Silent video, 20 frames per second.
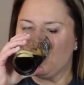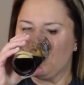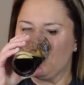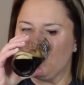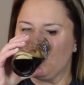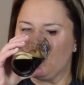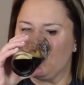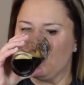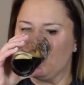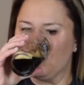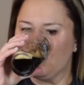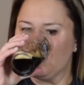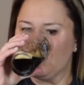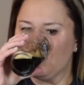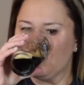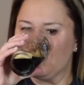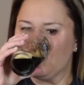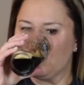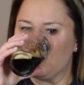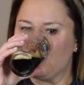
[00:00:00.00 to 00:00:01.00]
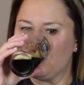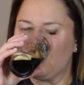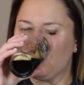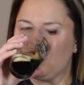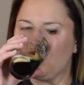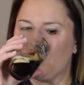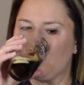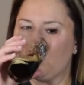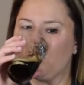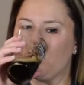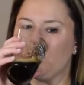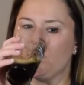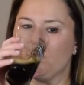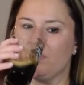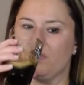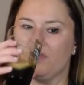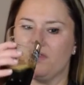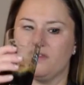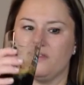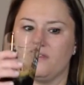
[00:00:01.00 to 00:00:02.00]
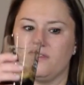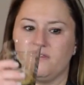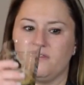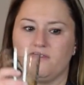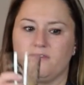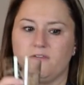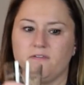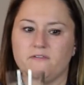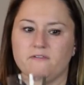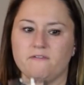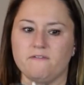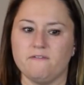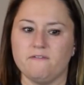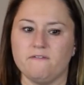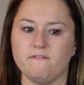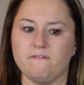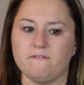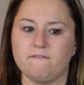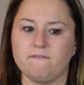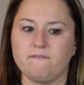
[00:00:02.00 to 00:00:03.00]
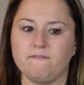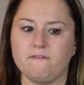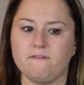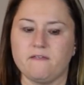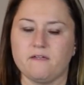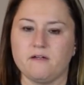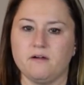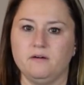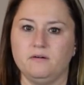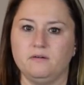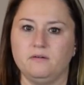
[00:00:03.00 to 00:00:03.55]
The person shown says nothing.